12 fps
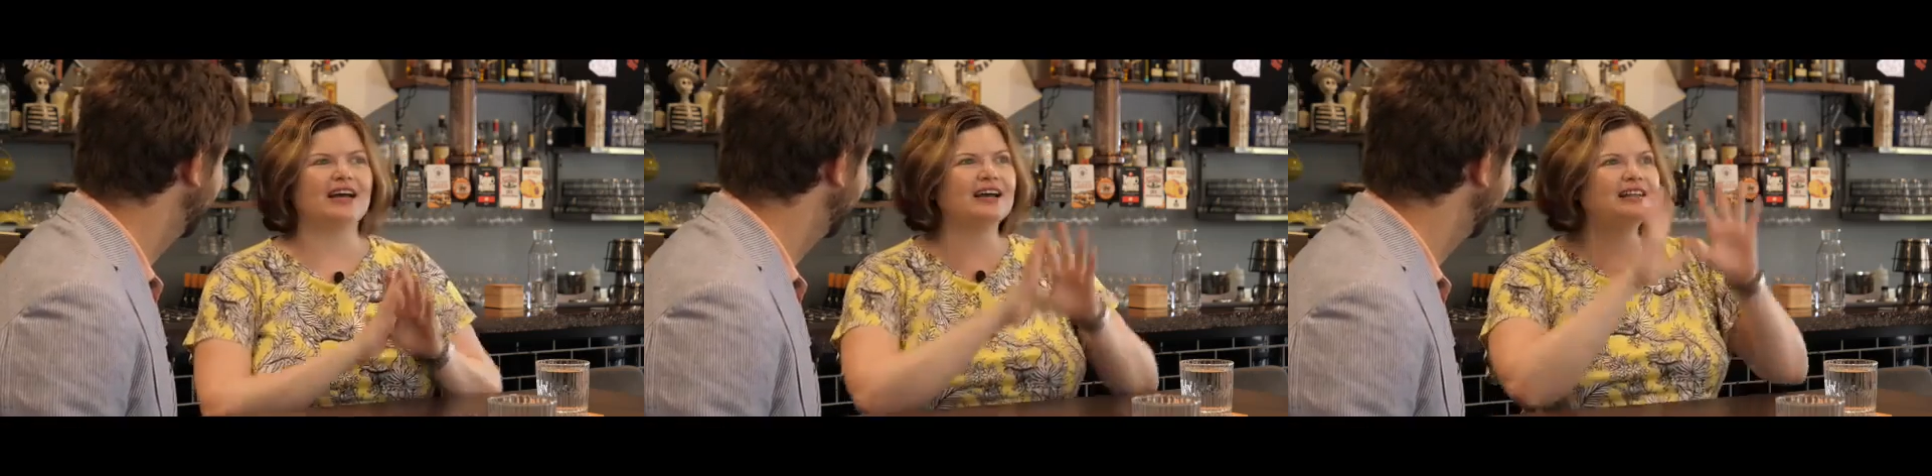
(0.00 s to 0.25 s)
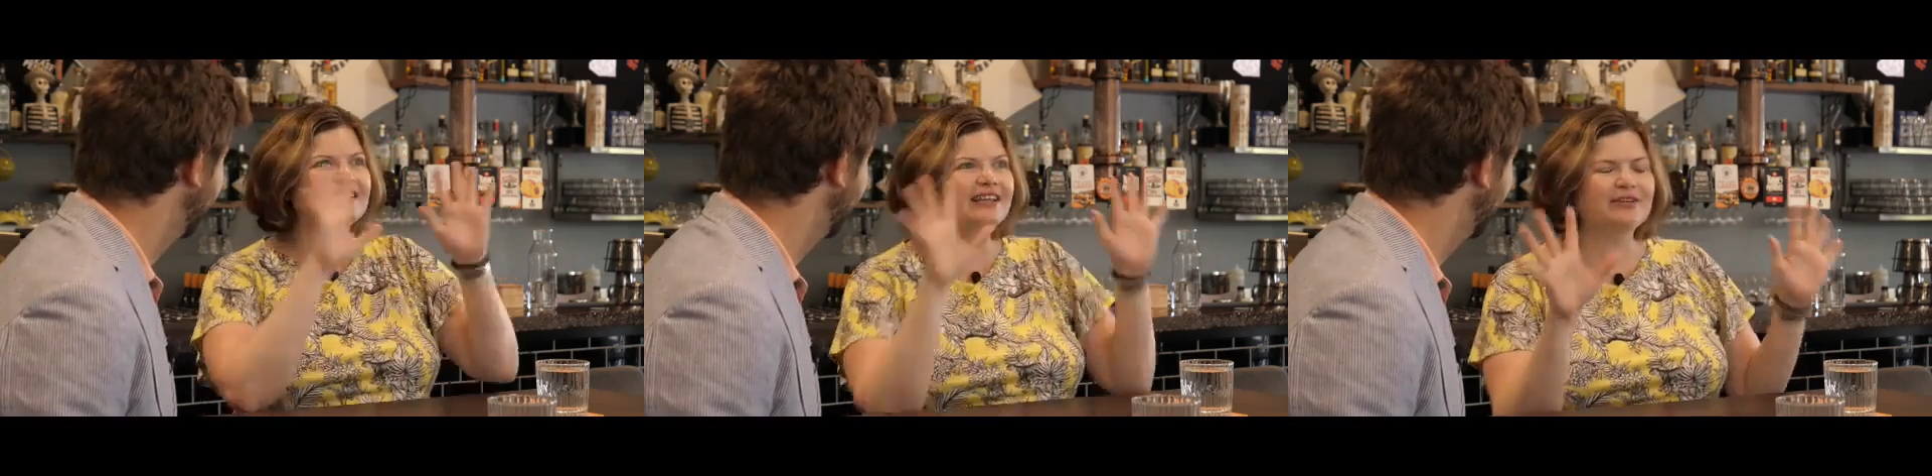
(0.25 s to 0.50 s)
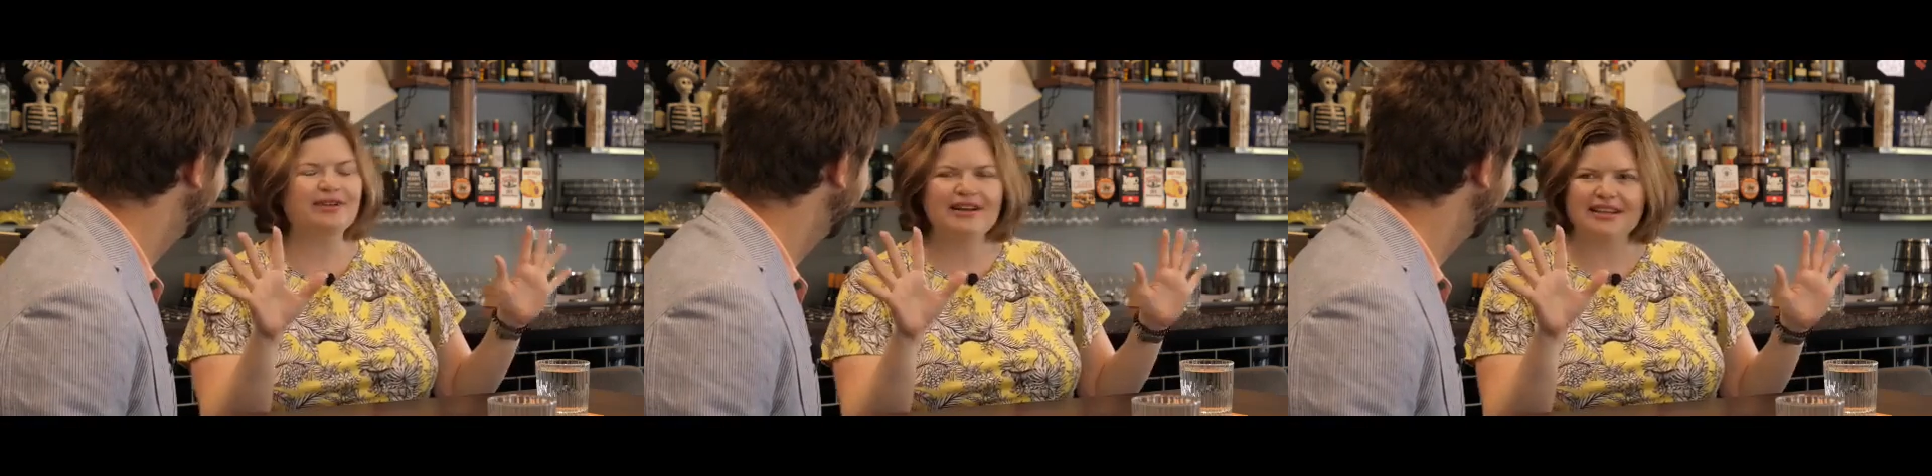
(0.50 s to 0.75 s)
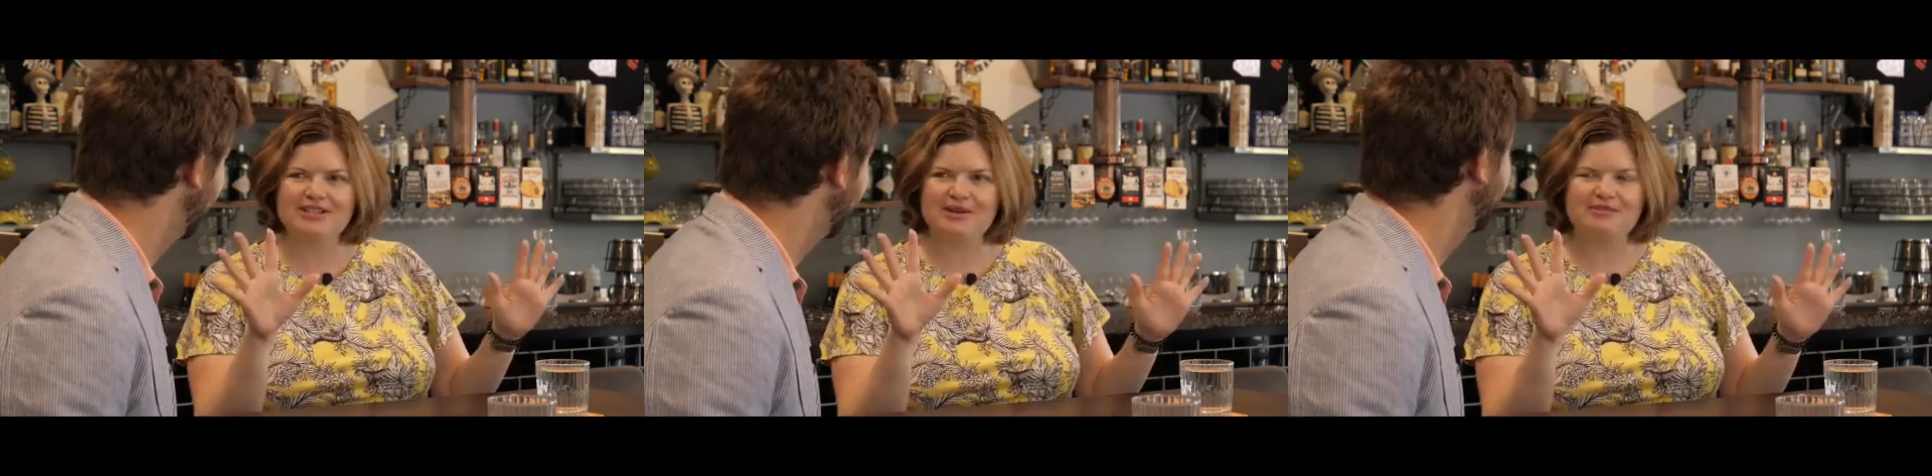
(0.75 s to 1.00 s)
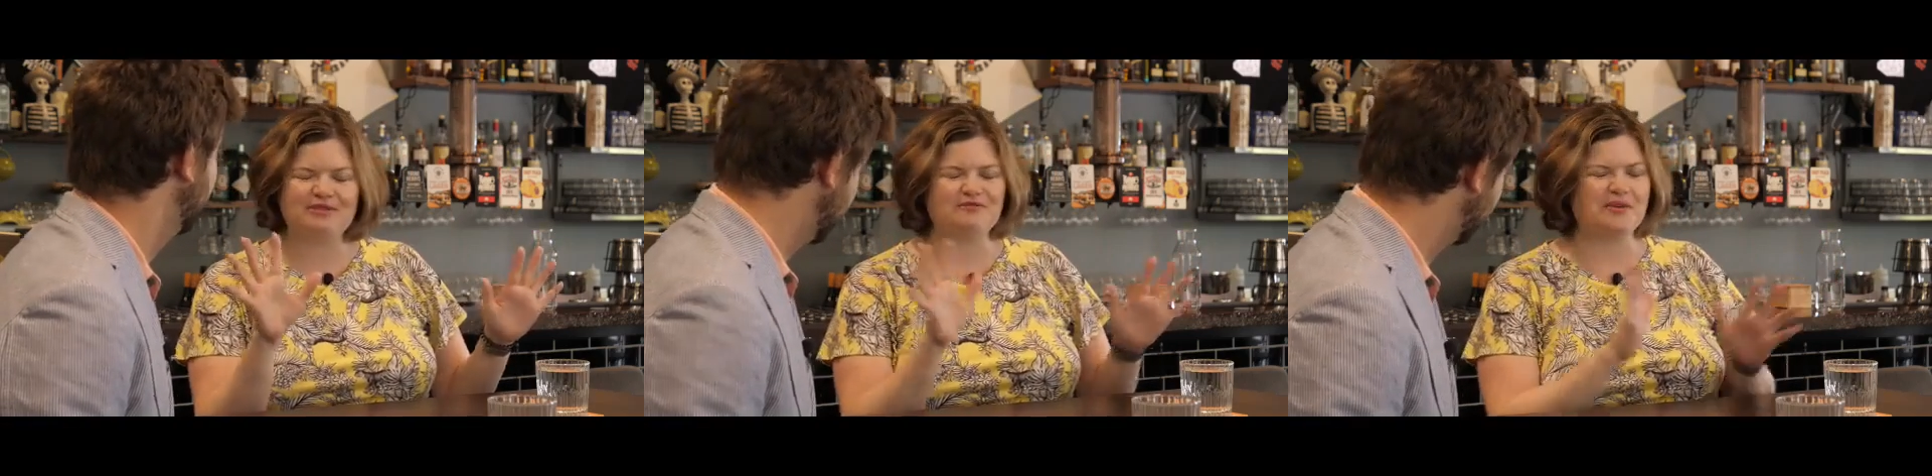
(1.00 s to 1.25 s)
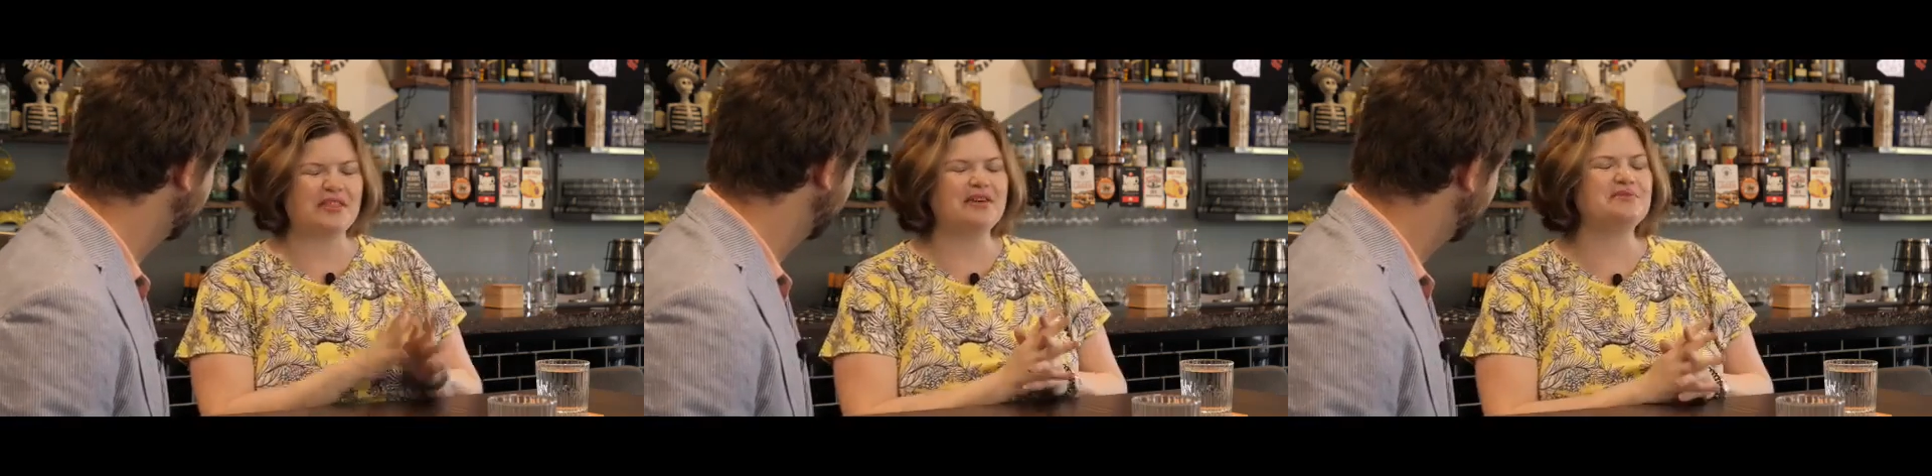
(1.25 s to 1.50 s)
clearer in terms of
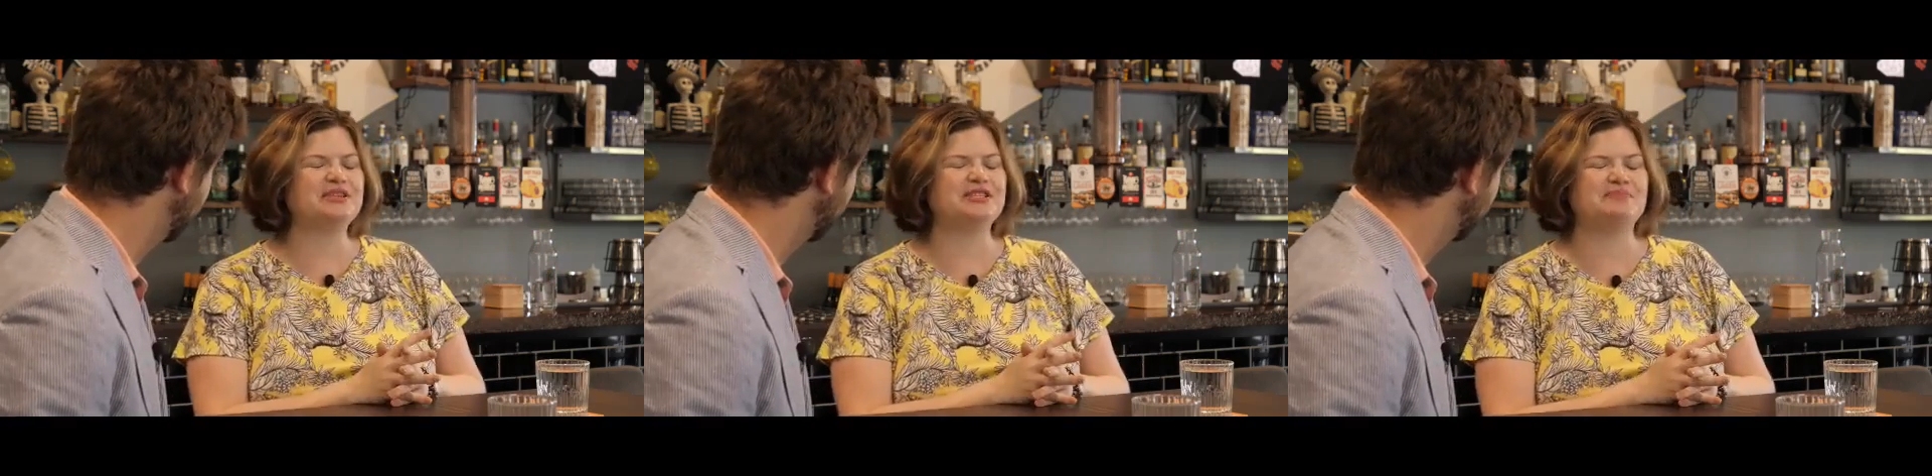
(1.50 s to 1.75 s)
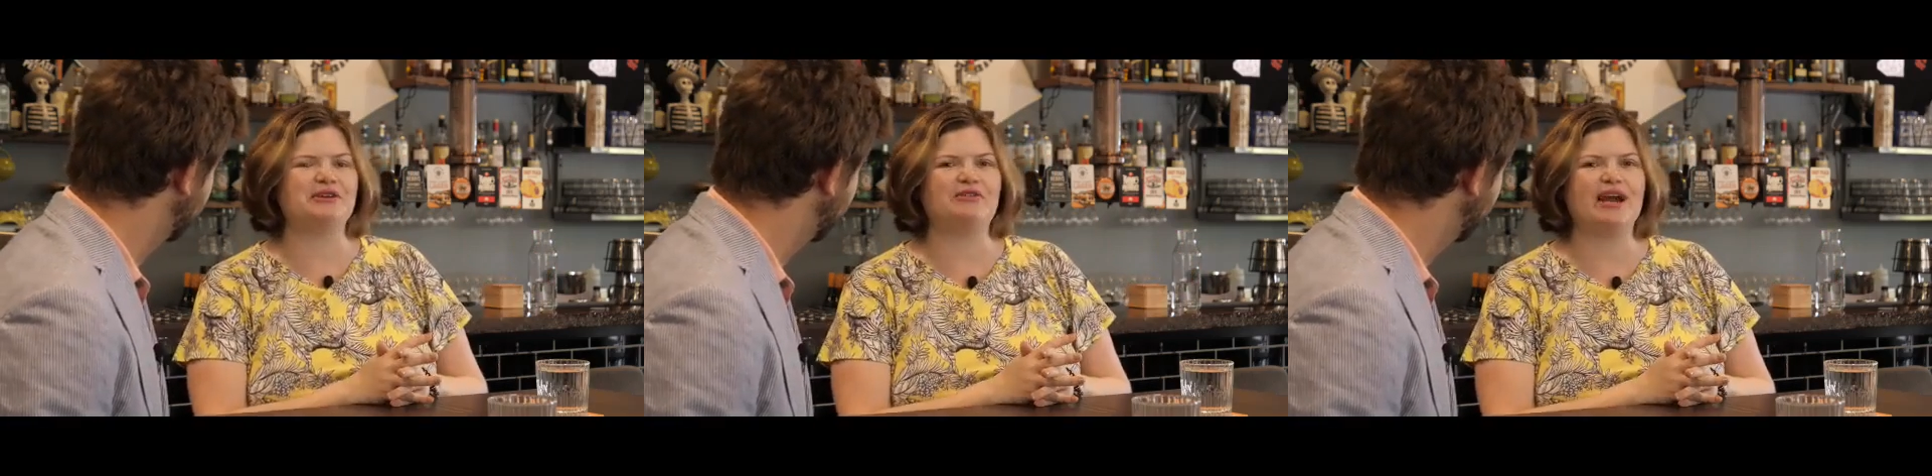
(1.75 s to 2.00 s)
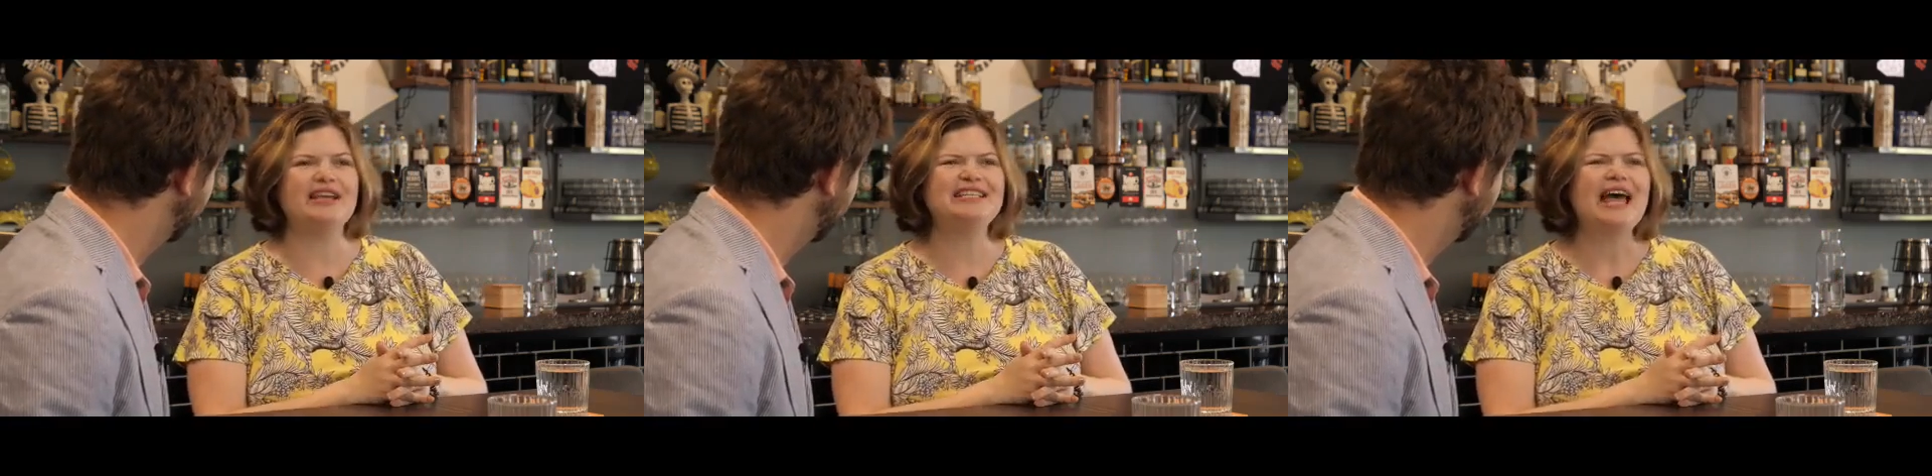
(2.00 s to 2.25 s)
weather, which has been great,